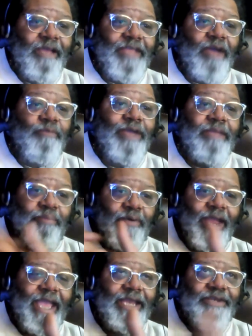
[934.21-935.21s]
That we
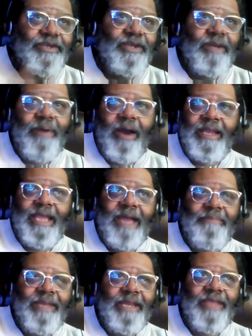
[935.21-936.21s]
bring to the party. I
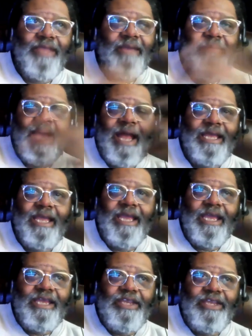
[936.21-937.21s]
mean, think about it.
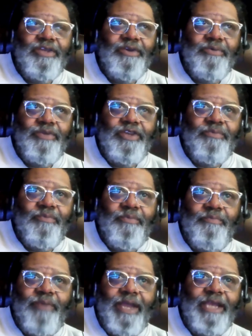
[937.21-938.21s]
You you you
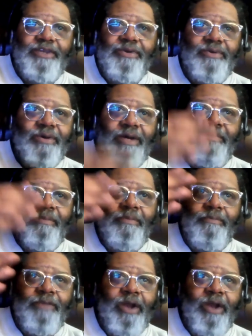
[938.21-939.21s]
bring to a,
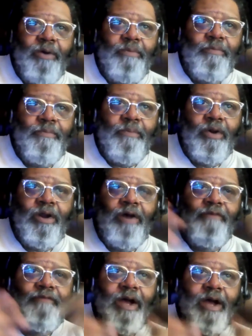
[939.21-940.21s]
you know more of
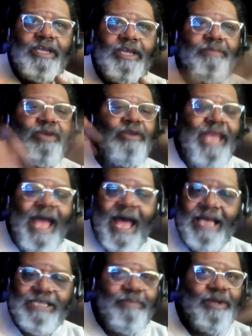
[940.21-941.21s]
uh, community
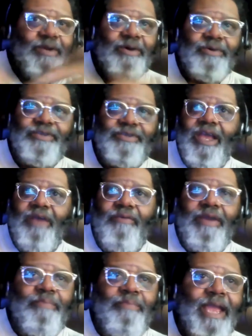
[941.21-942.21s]
hospitals.
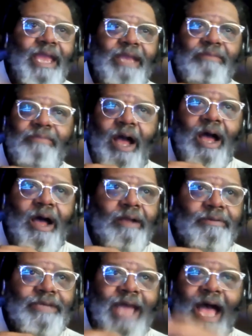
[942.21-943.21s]
We bring uh,
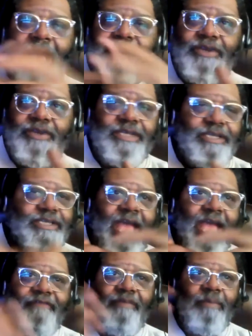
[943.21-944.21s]
doctors and
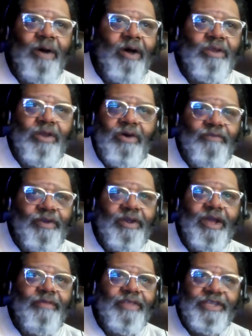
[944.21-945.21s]
staff from all over
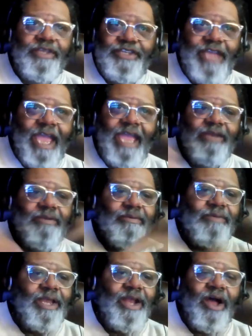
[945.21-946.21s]
the state
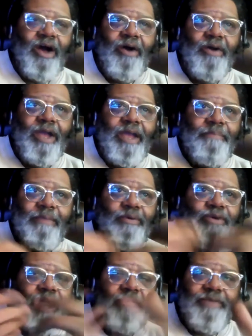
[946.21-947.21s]
you know people
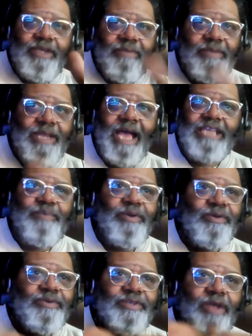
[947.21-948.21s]
come to community
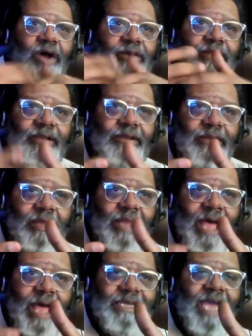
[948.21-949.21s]
hospitals uh, a,
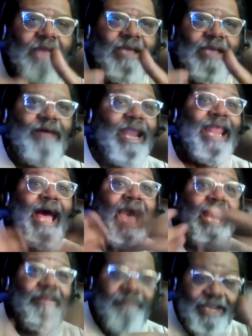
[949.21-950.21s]
lot of times have a
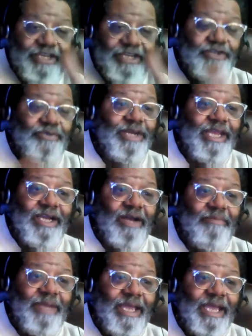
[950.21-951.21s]
lot of issues when they
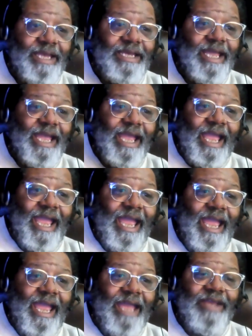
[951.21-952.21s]
come in
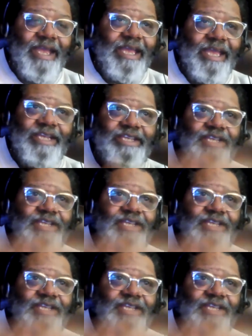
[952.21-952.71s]
and and this